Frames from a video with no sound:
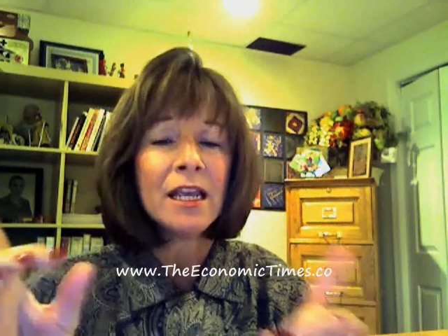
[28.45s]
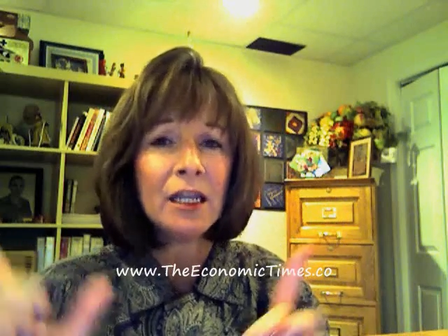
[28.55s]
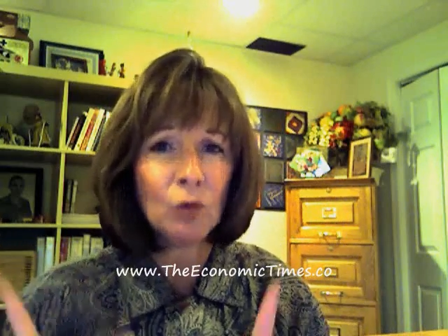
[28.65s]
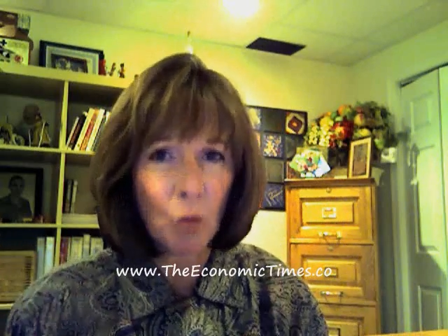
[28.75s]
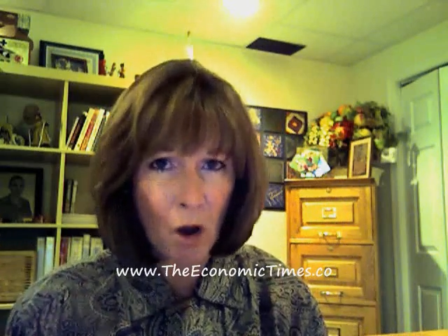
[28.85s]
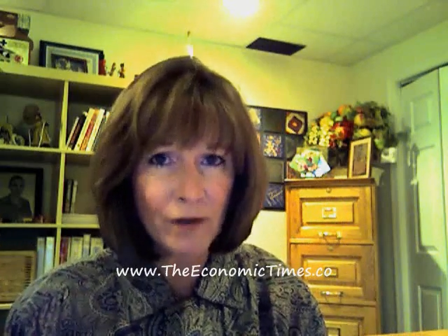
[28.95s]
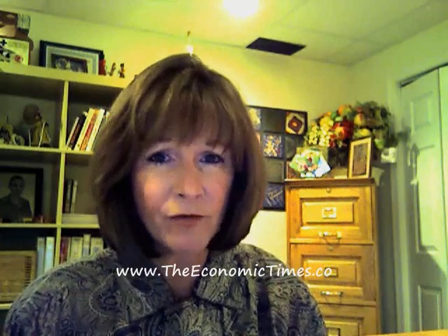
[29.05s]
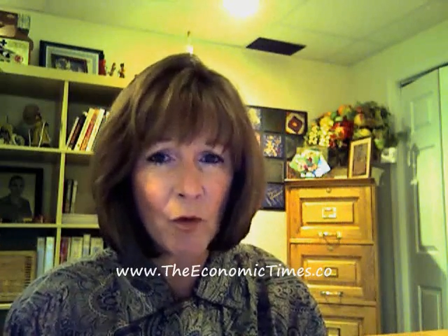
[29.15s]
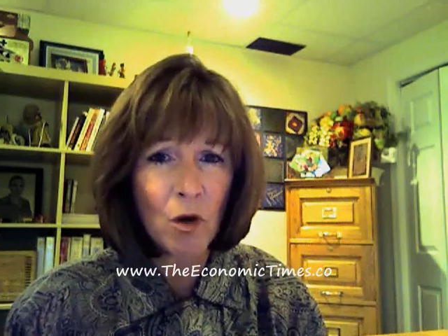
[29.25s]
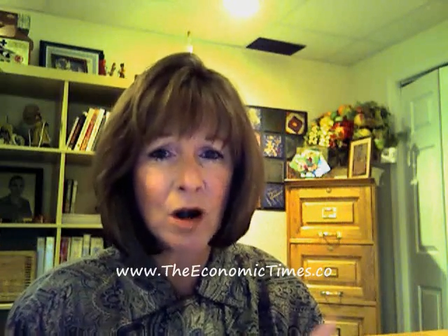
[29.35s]
in one
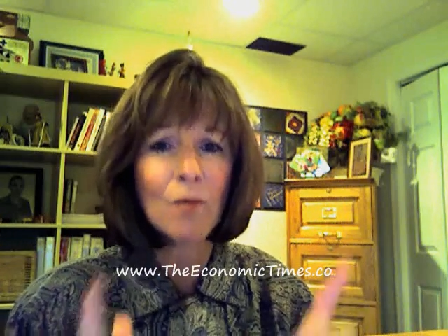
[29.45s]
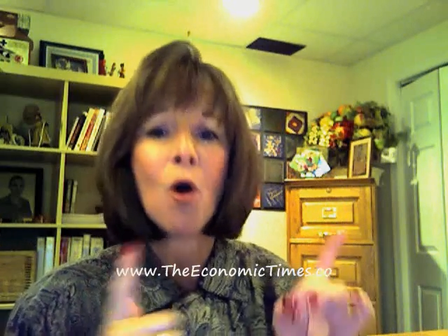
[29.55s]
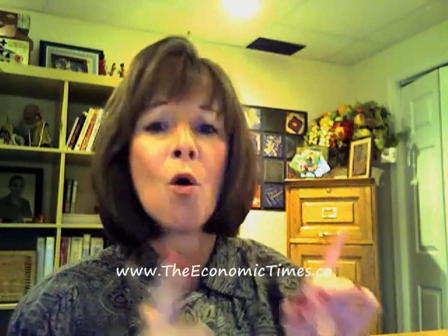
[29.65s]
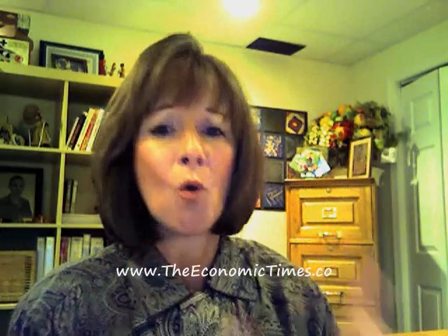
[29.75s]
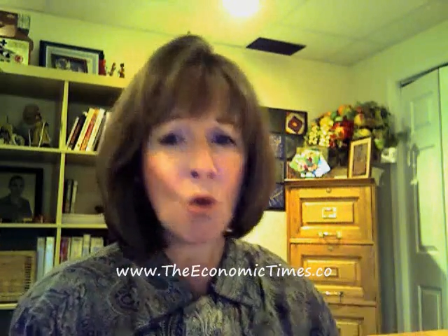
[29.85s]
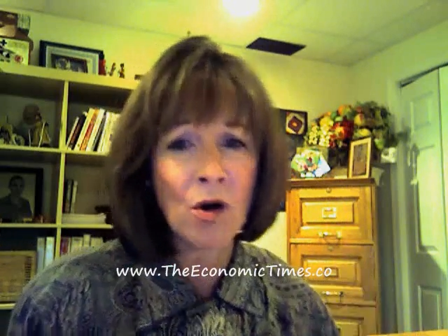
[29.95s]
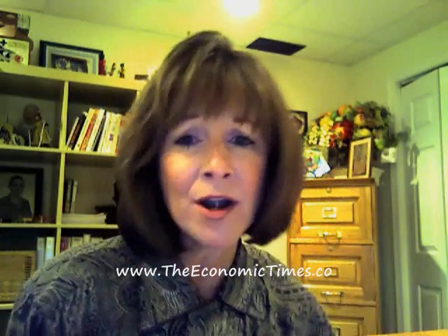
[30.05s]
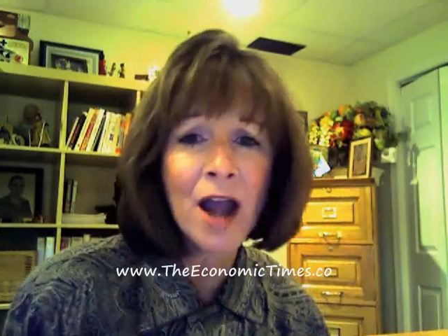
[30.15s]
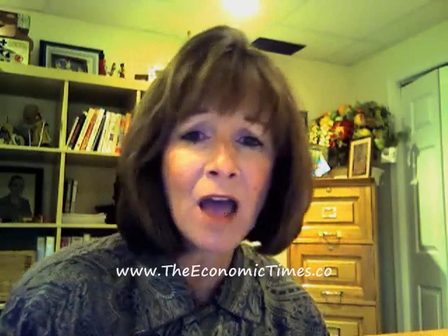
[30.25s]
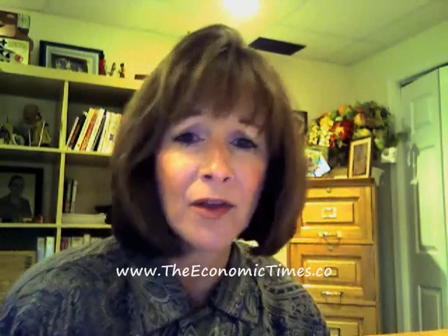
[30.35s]
form or
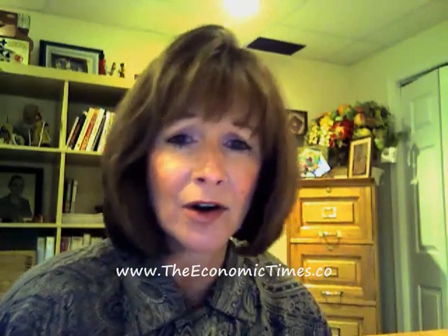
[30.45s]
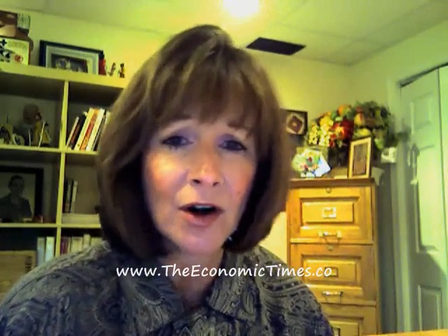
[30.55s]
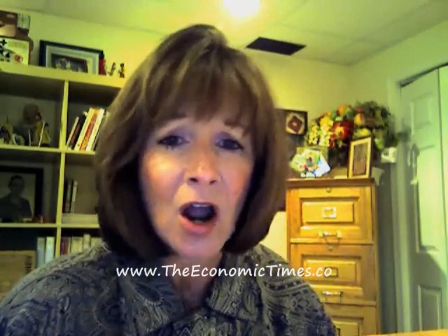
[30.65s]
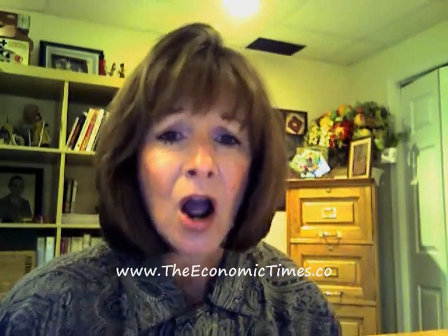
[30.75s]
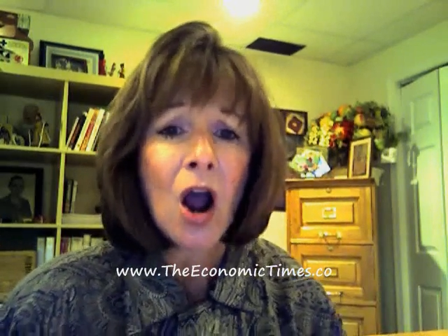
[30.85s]
another,